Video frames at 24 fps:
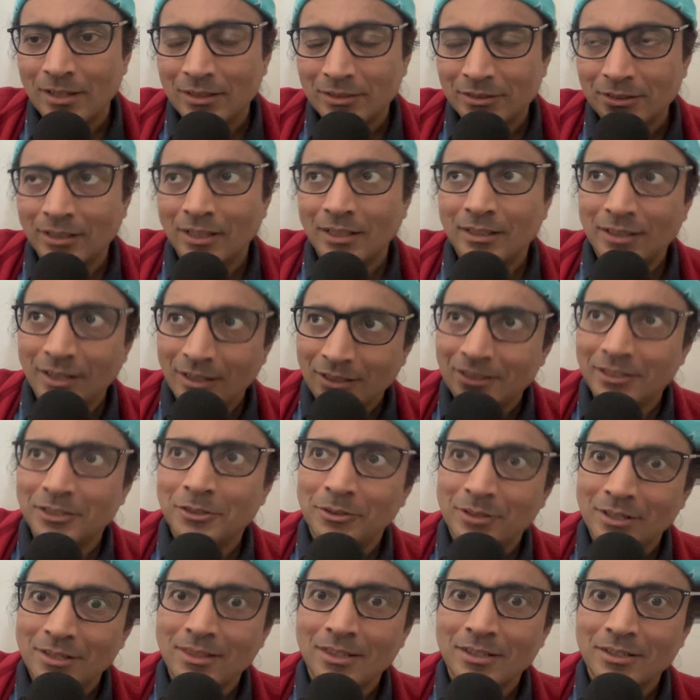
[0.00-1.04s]
Then I dug into
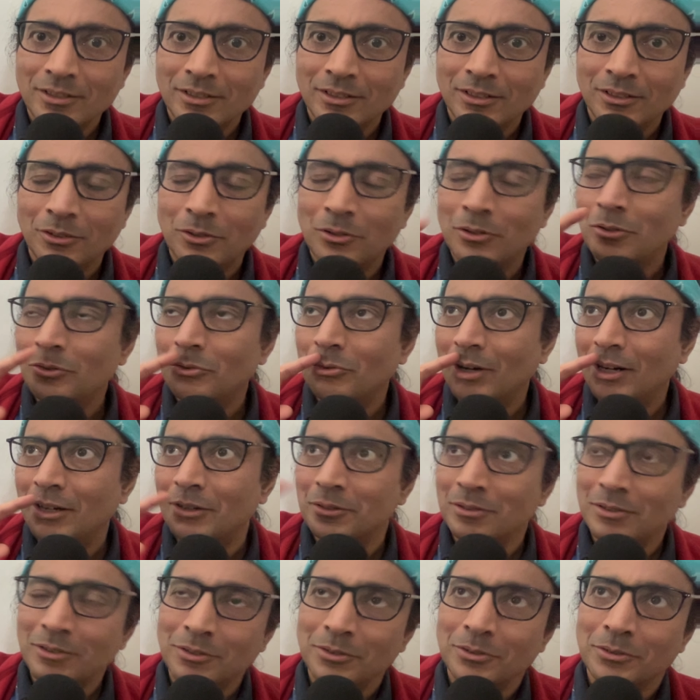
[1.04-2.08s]
literature. Oh,
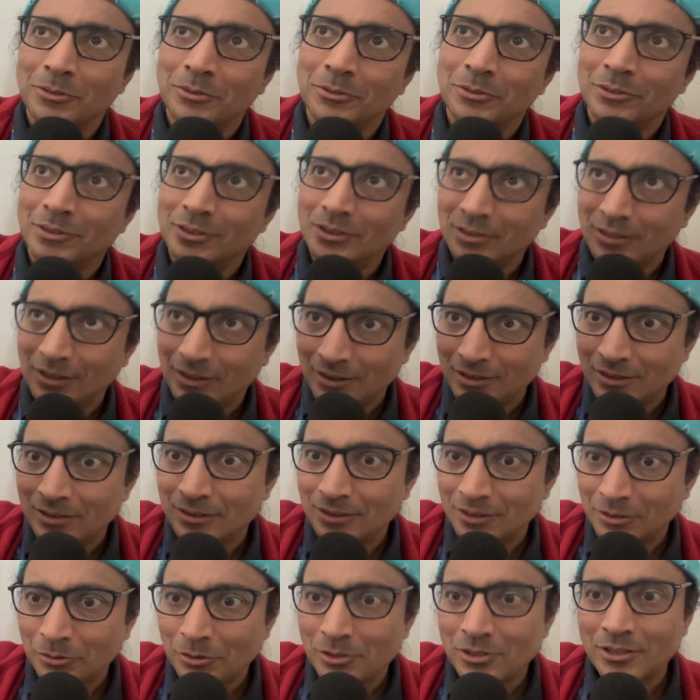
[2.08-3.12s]
wow. So
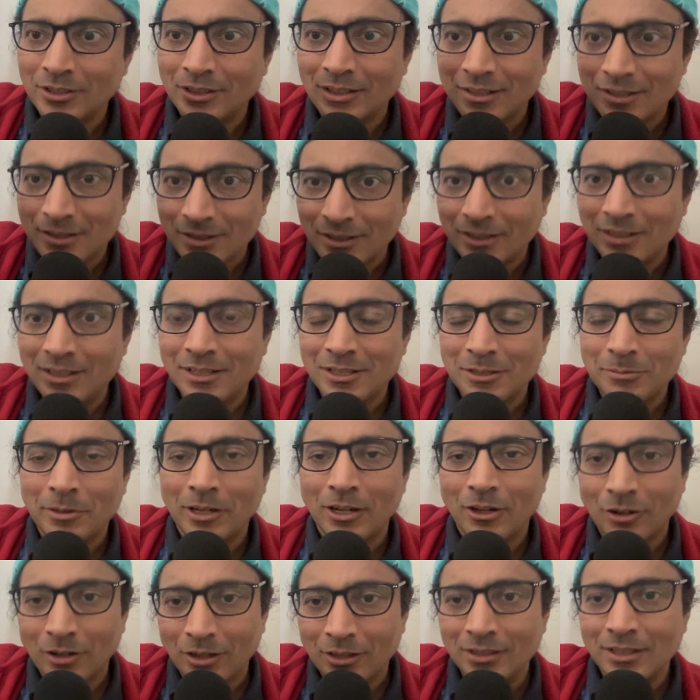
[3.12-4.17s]
the original studies by
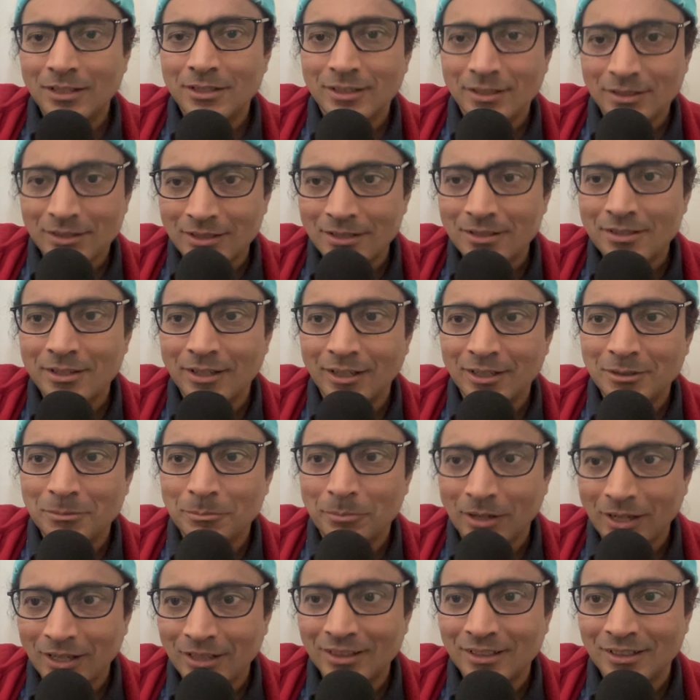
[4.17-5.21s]
Ornish, Esselstyn,
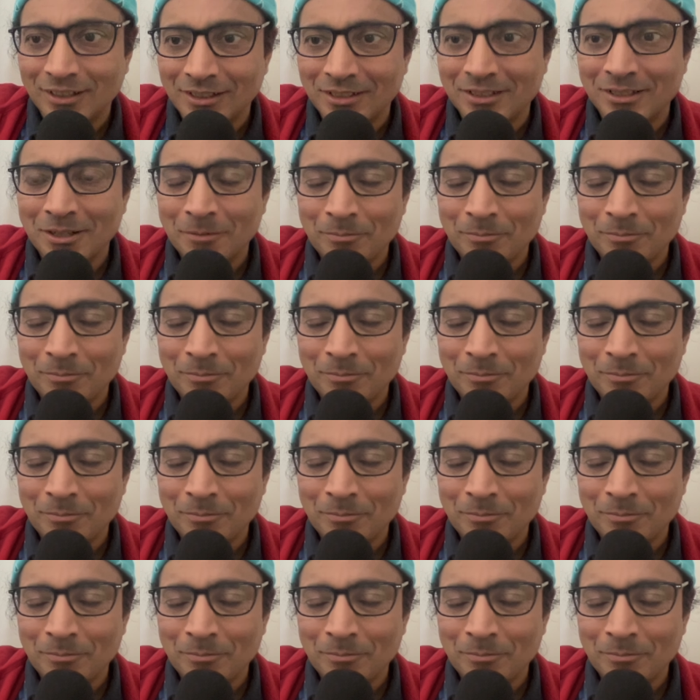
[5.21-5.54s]
Barnard,